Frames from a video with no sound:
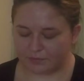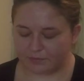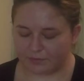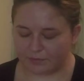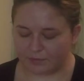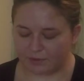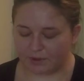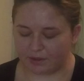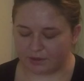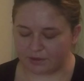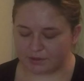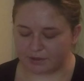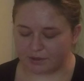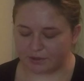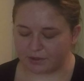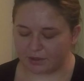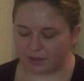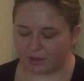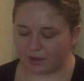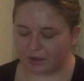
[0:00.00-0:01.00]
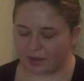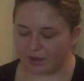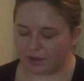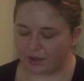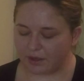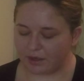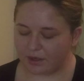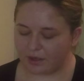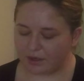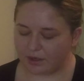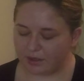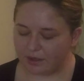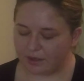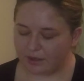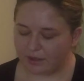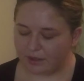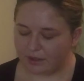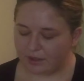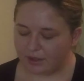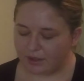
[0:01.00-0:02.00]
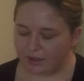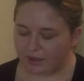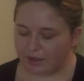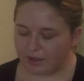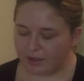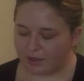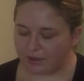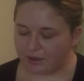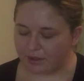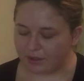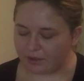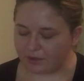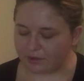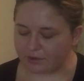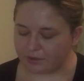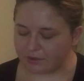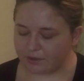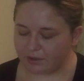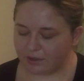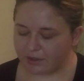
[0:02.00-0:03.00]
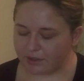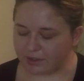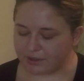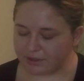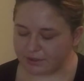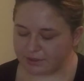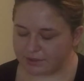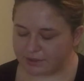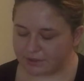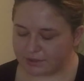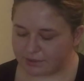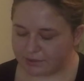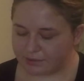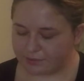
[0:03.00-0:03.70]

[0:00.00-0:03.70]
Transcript: There's our dark color. And our darkest